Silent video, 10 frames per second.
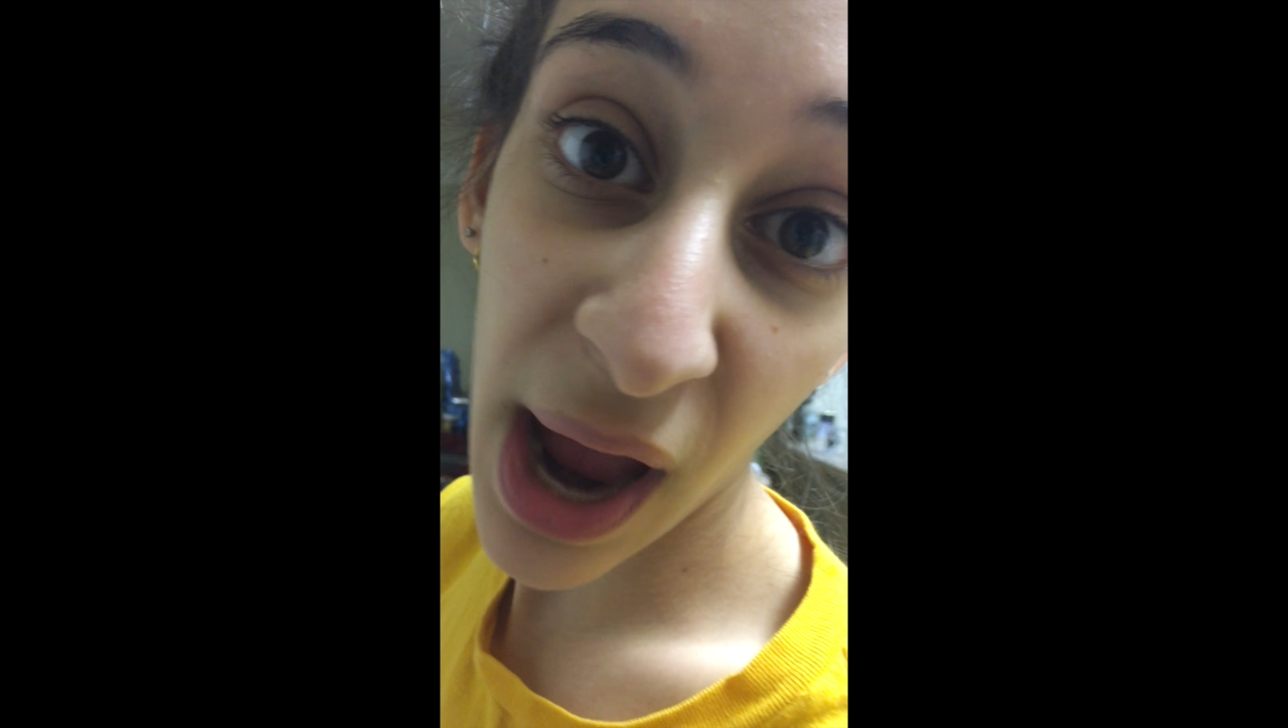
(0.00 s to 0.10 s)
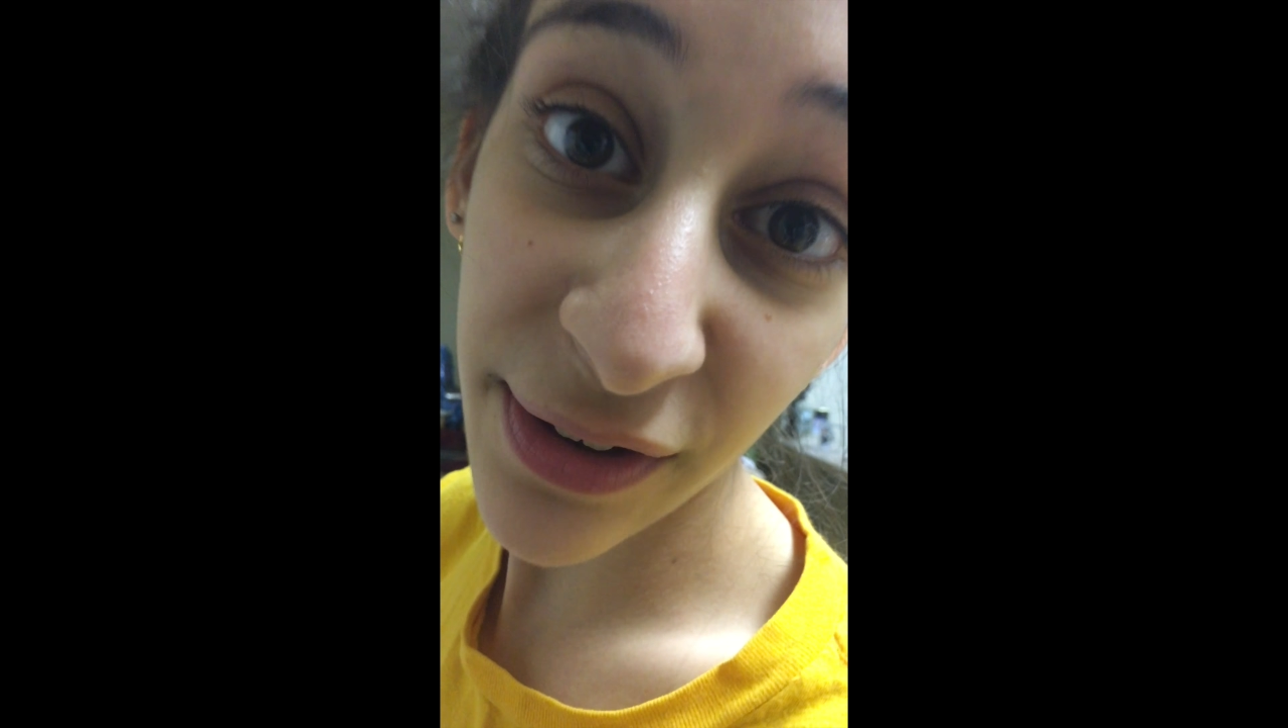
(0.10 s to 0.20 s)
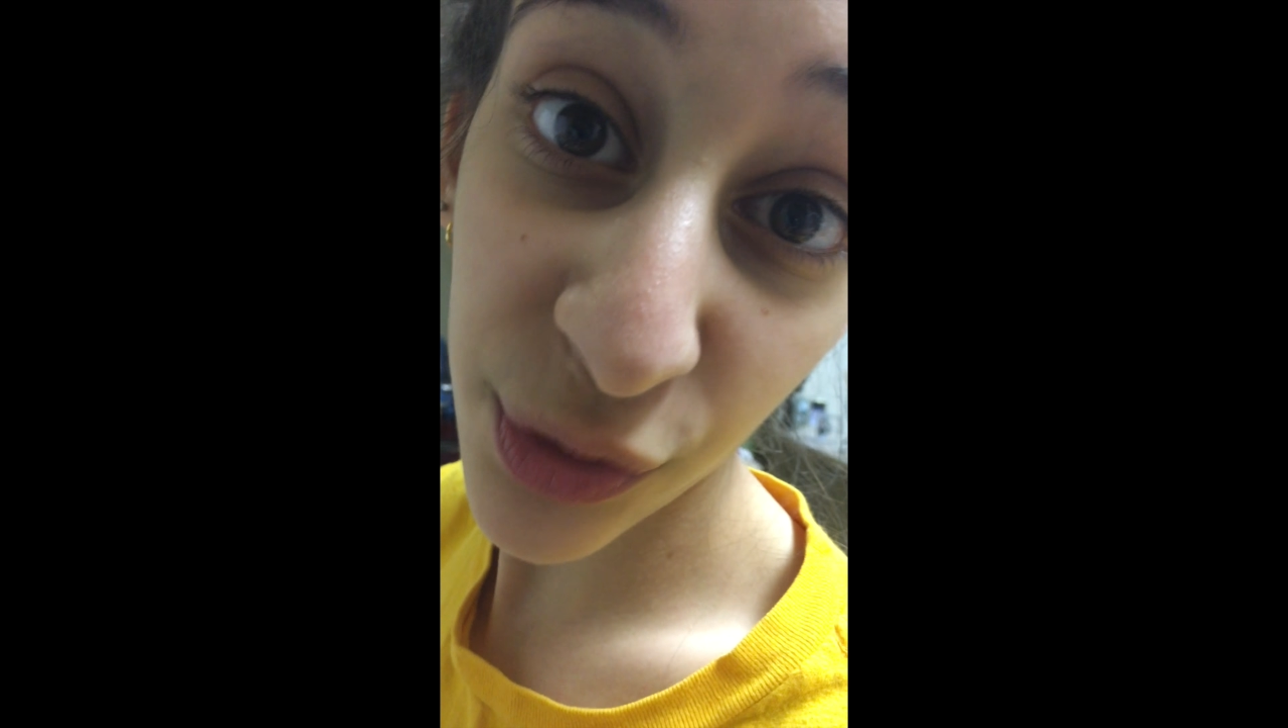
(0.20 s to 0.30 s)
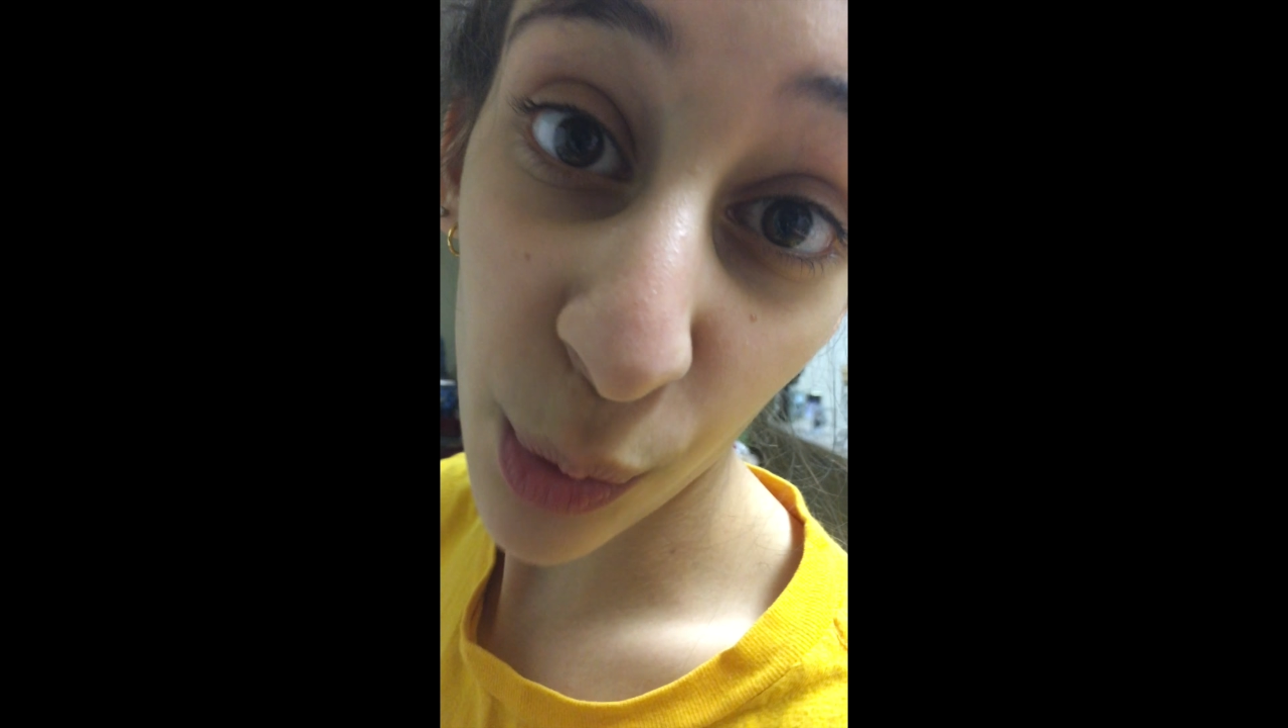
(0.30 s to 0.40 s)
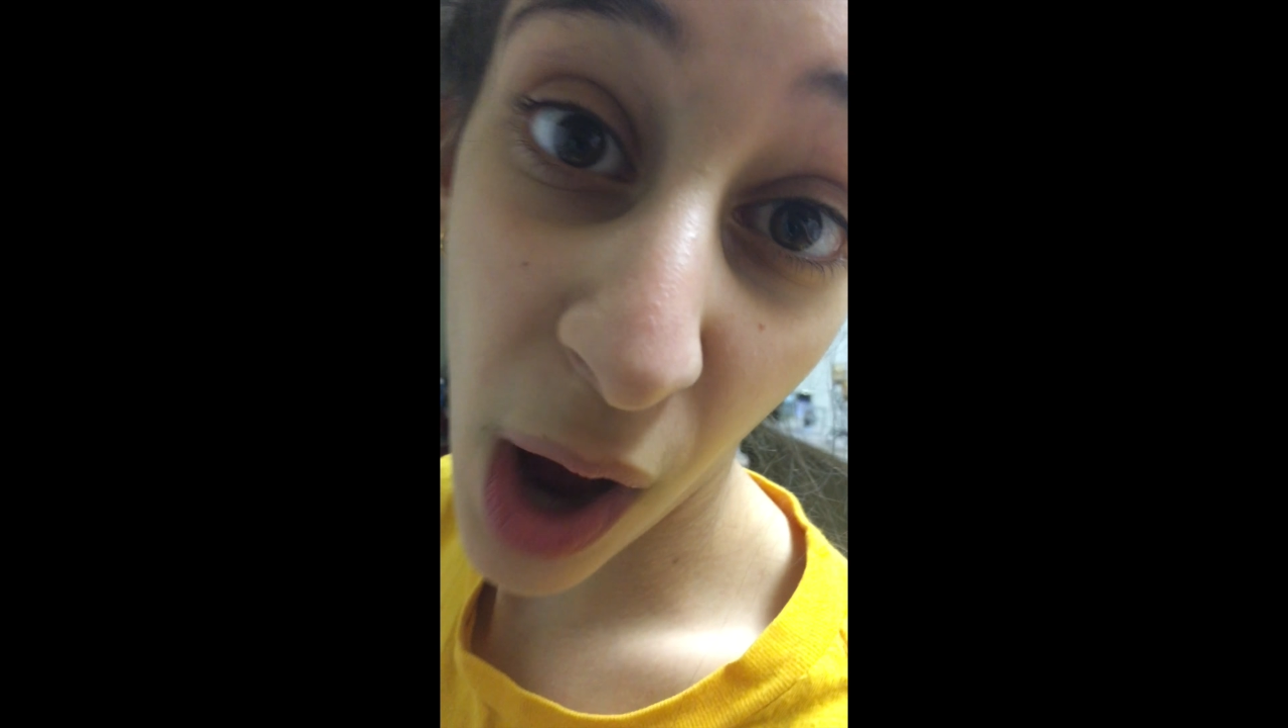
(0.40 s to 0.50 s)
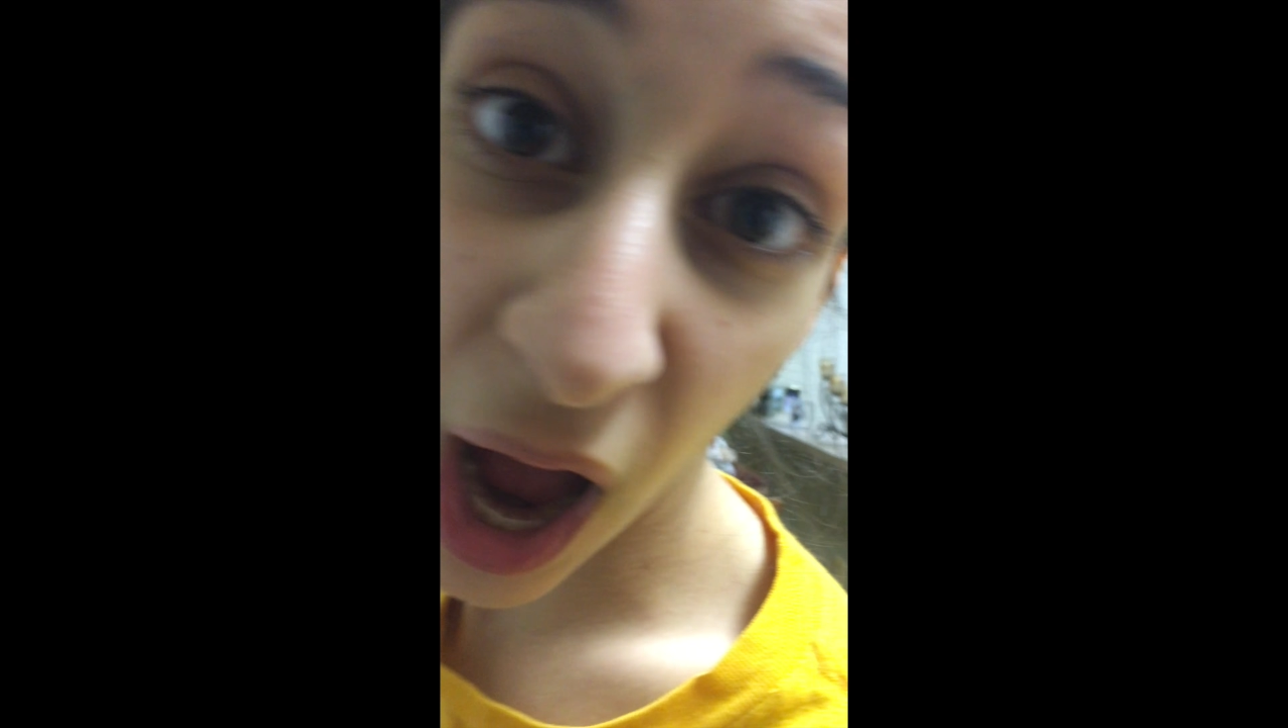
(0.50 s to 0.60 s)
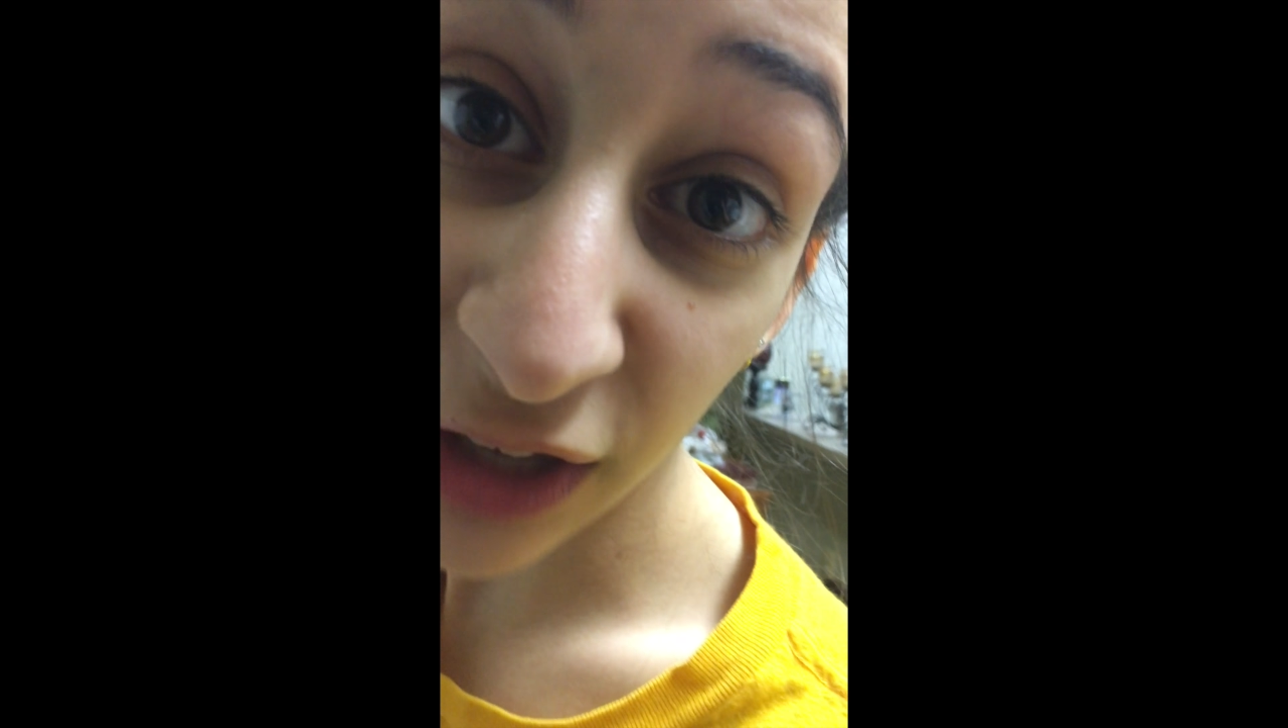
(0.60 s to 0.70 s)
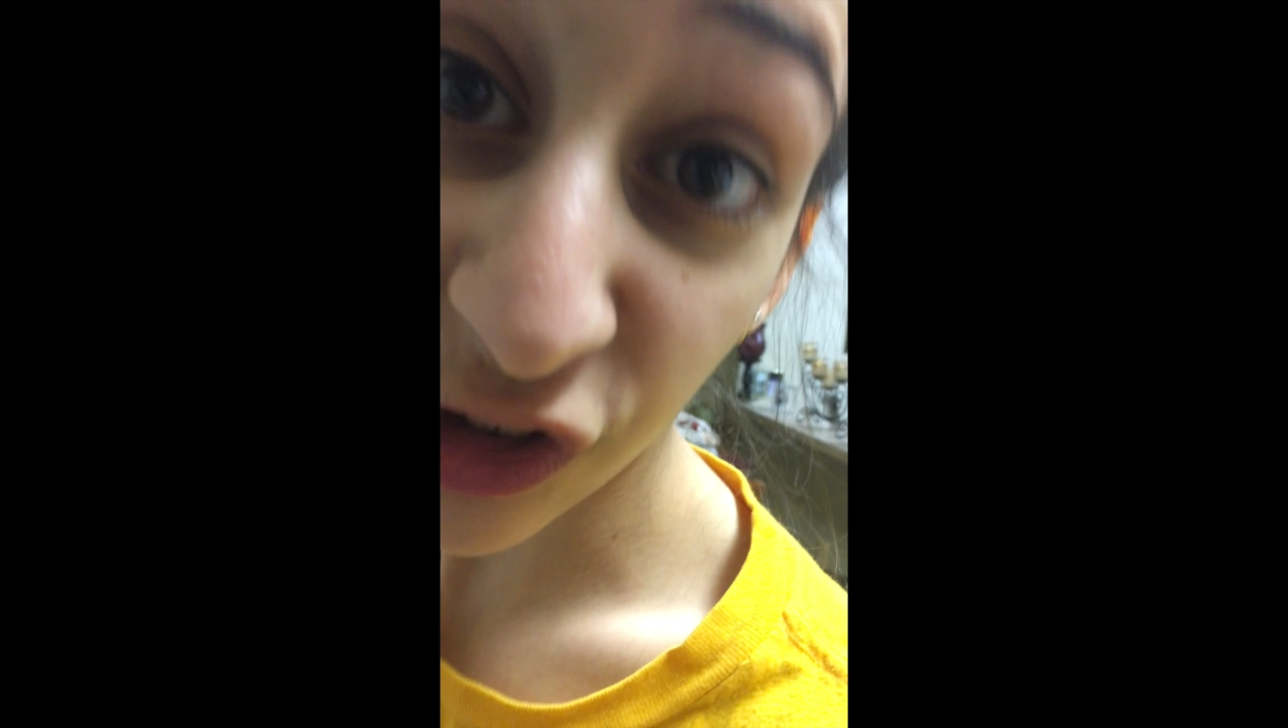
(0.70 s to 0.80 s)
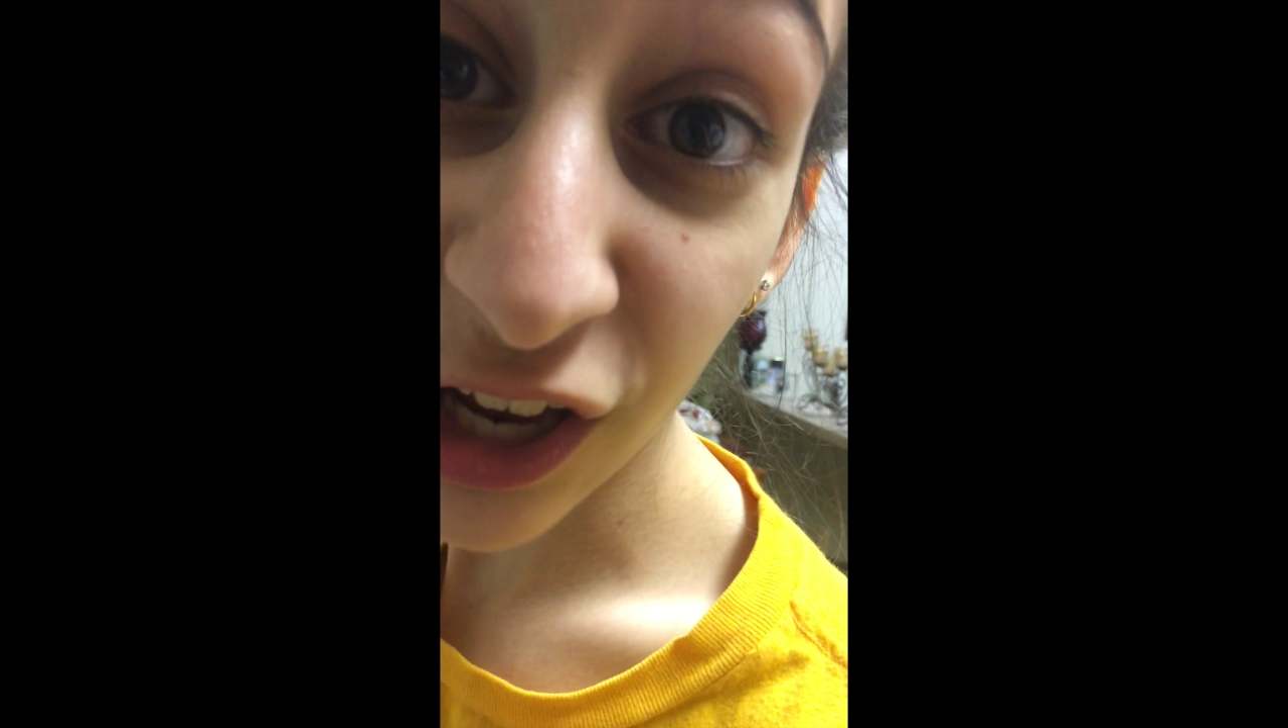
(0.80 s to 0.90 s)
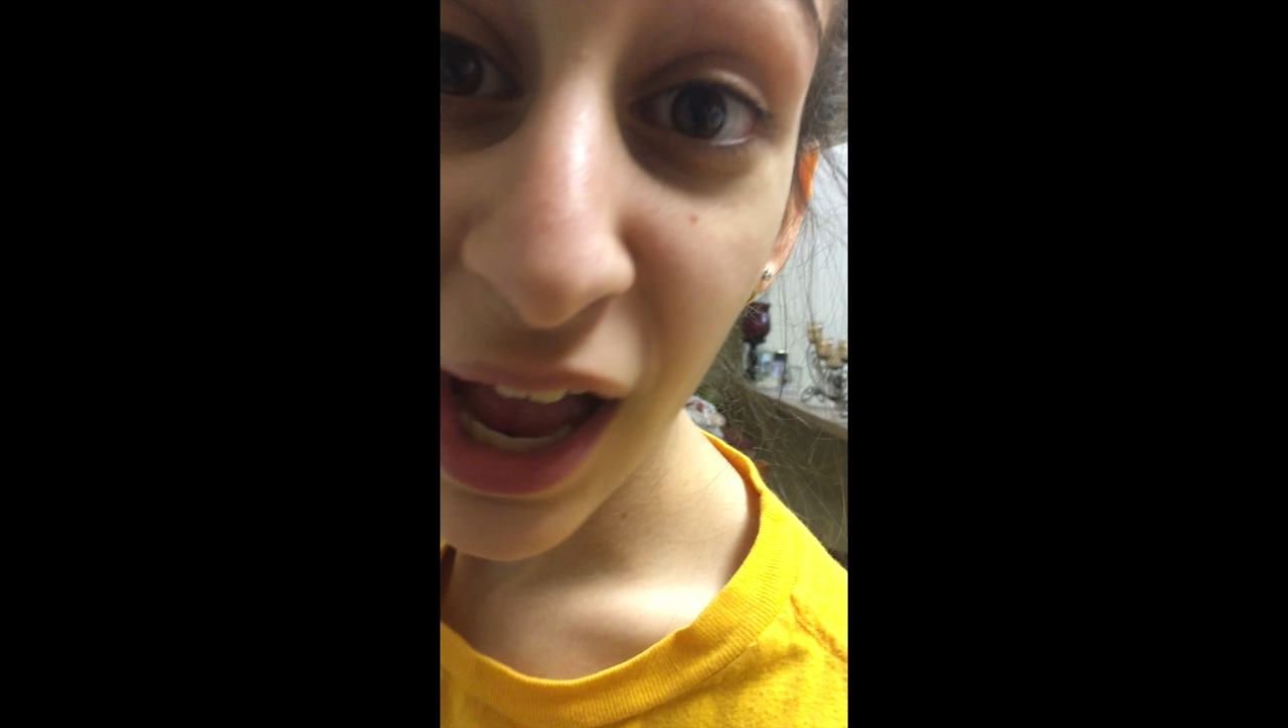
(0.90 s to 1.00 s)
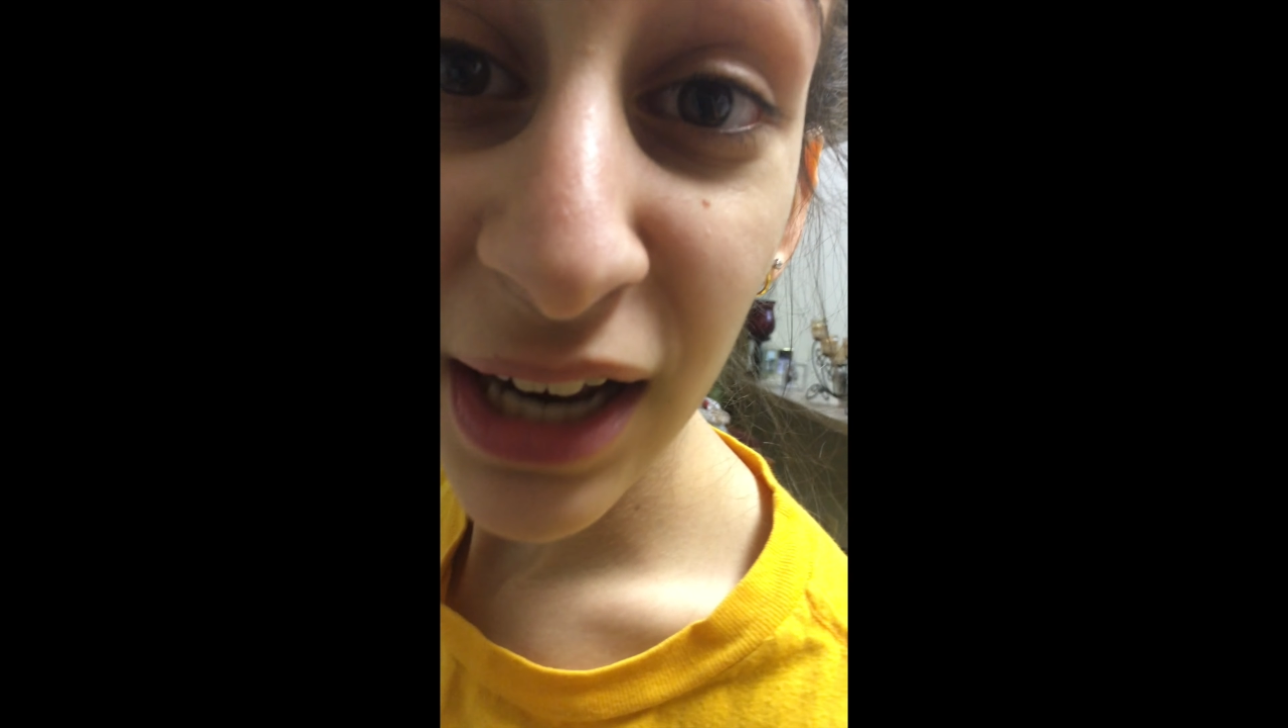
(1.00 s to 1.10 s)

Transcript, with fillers: X, Y, Z.